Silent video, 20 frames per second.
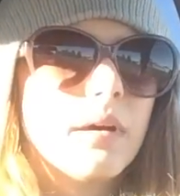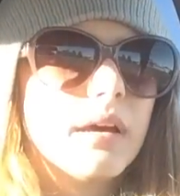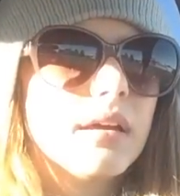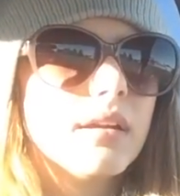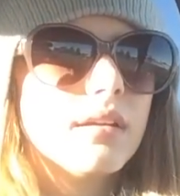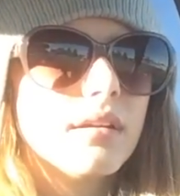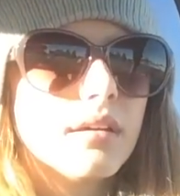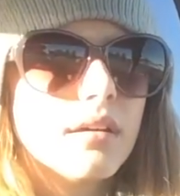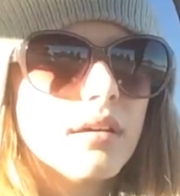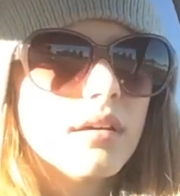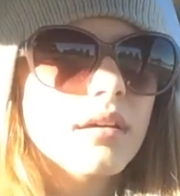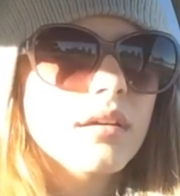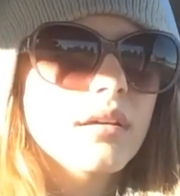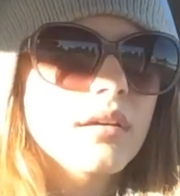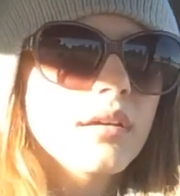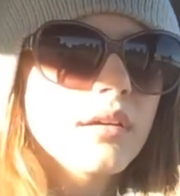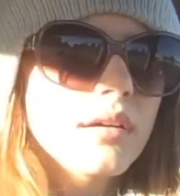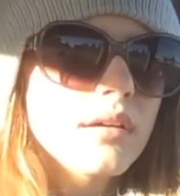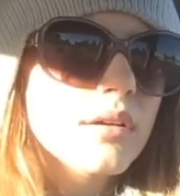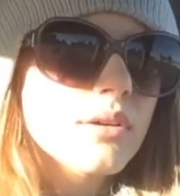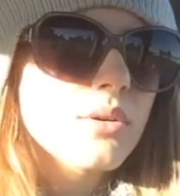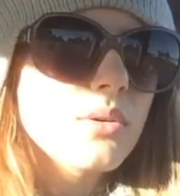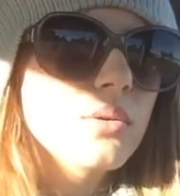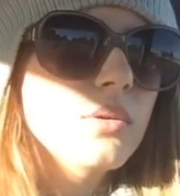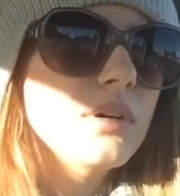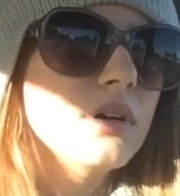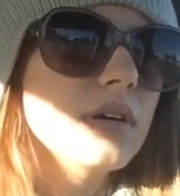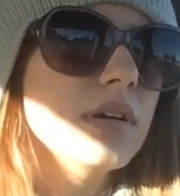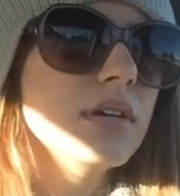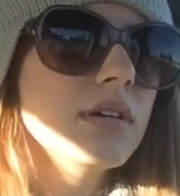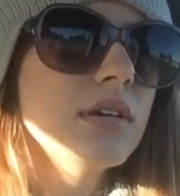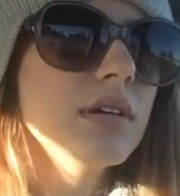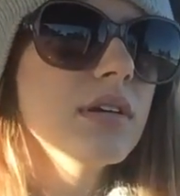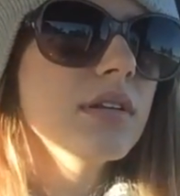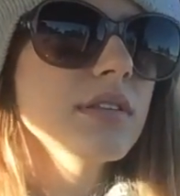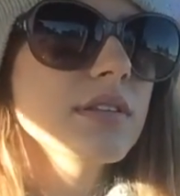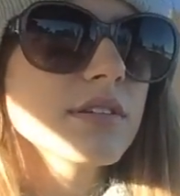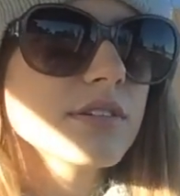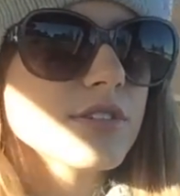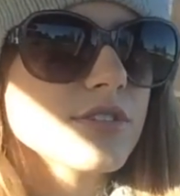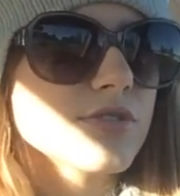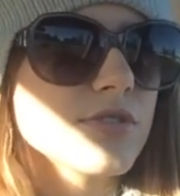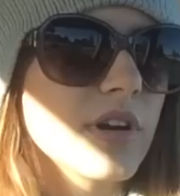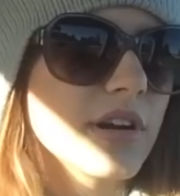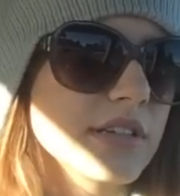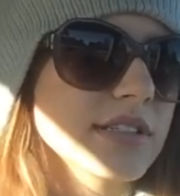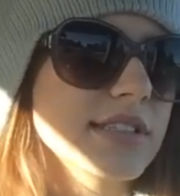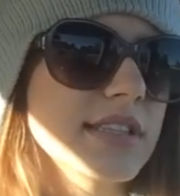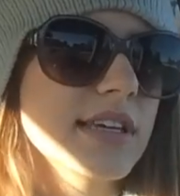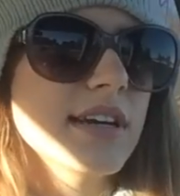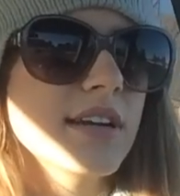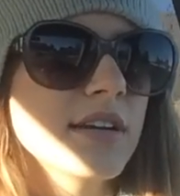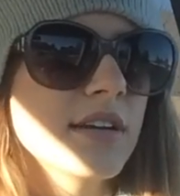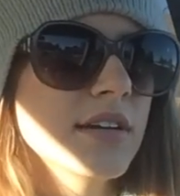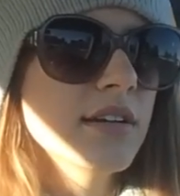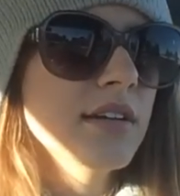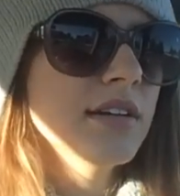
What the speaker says: but cool. There's trucks there,